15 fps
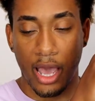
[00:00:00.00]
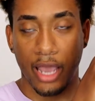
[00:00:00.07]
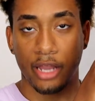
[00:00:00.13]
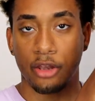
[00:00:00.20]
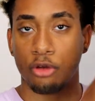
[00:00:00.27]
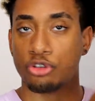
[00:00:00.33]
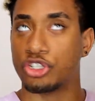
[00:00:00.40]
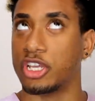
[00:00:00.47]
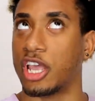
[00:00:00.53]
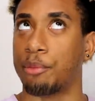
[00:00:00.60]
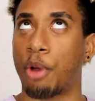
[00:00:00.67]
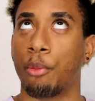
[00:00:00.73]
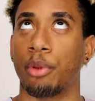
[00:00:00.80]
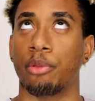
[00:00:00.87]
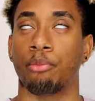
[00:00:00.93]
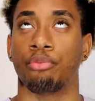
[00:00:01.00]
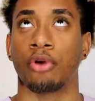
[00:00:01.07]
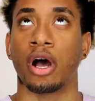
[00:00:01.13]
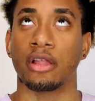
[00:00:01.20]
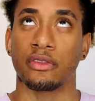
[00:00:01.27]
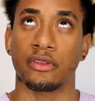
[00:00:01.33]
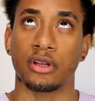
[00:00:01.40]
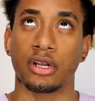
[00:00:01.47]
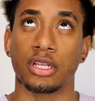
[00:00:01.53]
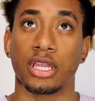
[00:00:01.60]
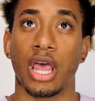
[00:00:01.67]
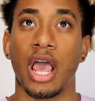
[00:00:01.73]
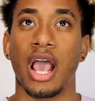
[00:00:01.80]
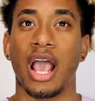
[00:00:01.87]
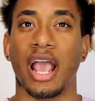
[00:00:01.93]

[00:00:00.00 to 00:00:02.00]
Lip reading: I know she came out with bronzers.